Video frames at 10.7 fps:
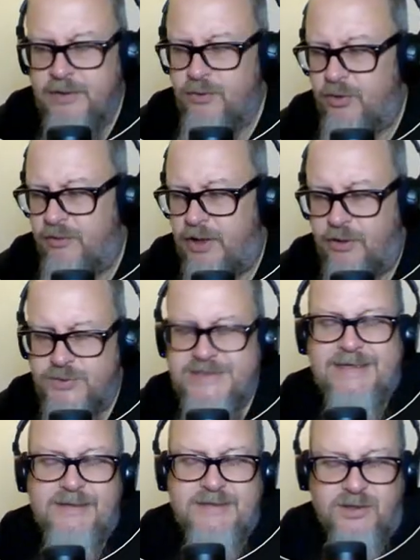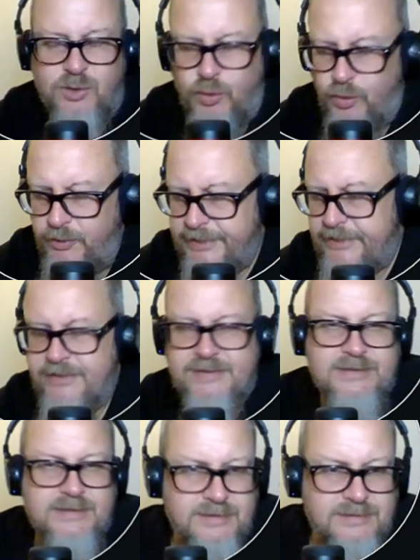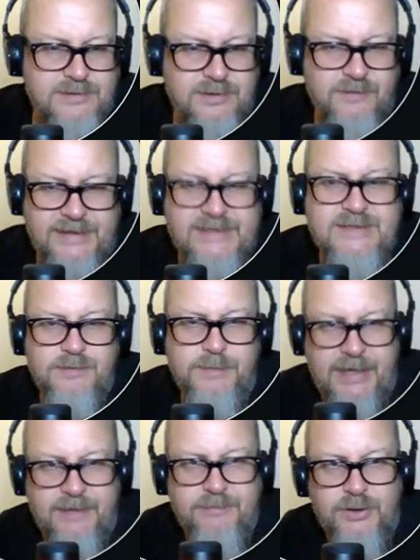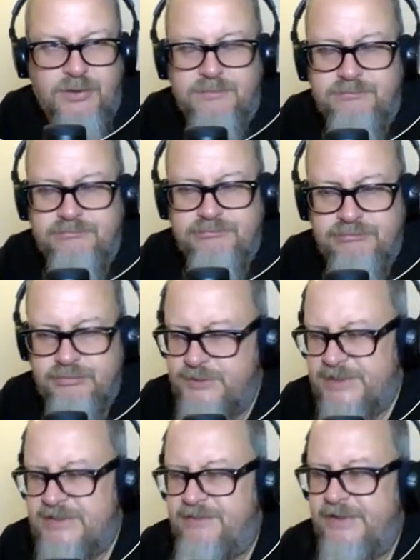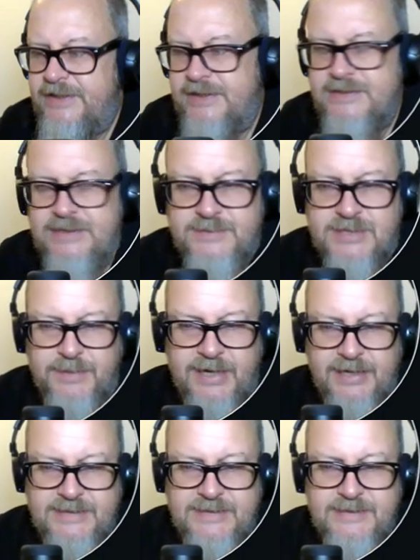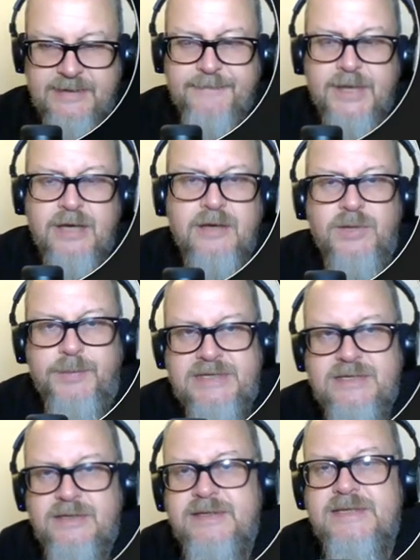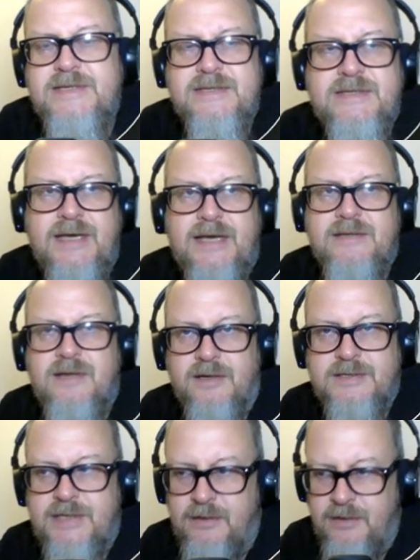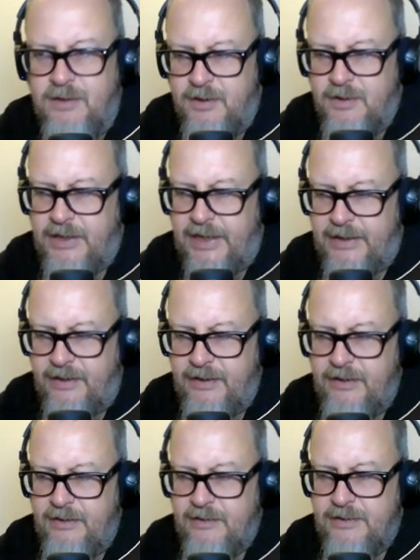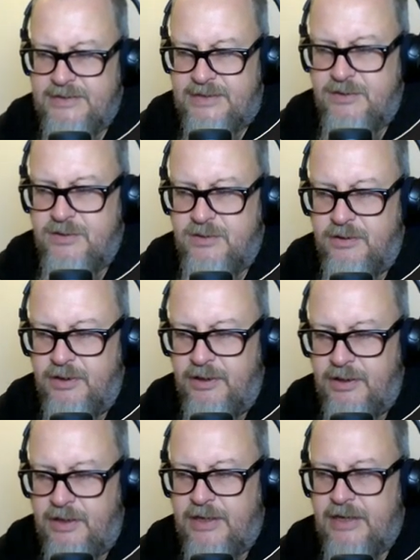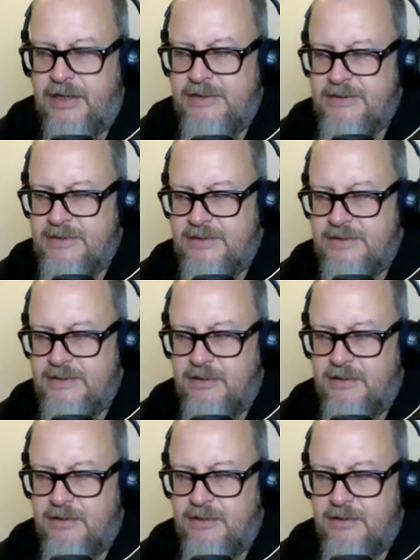or how skills are called. That it sort of needs to be specific in some cases. But basically, this is the entire skill, and I essentially asked